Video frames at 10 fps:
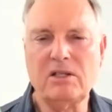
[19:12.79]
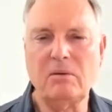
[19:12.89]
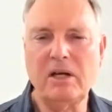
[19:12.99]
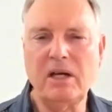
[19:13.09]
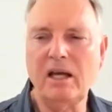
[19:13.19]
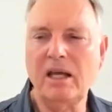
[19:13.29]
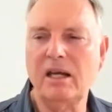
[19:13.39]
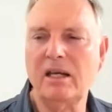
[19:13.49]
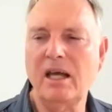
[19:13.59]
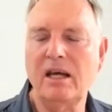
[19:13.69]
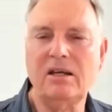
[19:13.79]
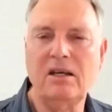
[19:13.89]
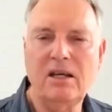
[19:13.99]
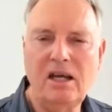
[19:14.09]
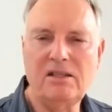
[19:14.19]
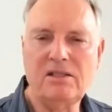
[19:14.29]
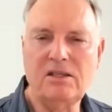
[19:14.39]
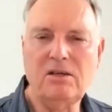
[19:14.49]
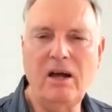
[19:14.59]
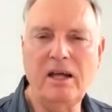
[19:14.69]
So we're now getting down to it's a
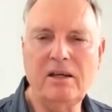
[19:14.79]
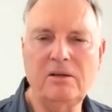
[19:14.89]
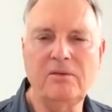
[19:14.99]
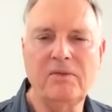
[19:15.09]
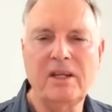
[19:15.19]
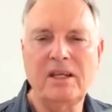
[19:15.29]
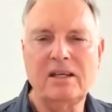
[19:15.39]
triangle.